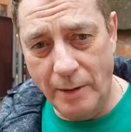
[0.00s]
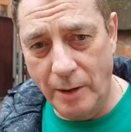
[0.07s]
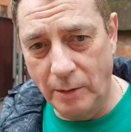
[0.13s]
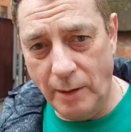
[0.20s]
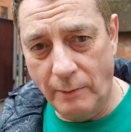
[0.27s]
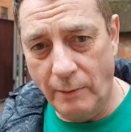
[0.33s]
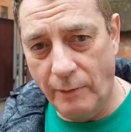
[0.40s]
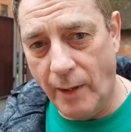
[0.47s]
you'll
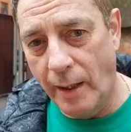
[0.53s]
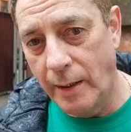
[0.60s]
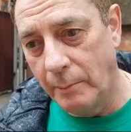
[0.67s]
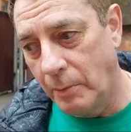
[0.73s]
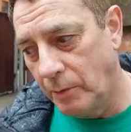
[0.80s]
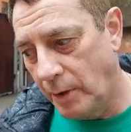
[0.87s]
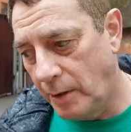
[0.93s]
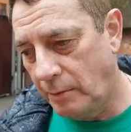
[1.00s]
never find it,
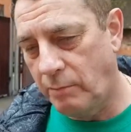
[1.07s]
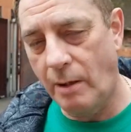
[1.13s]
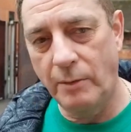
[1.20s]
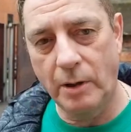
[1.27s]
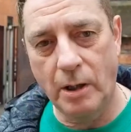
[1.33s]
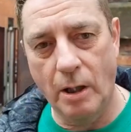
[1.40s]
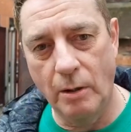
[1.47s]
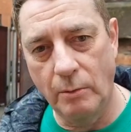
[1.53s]
but this round the
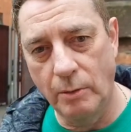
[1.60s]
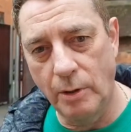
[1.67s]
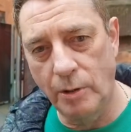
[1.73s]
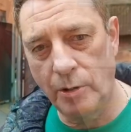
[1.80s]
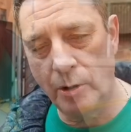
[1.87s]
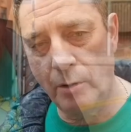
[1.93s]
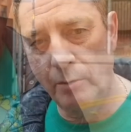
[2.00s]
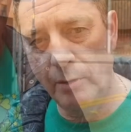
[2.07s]
corner I'm going to show you.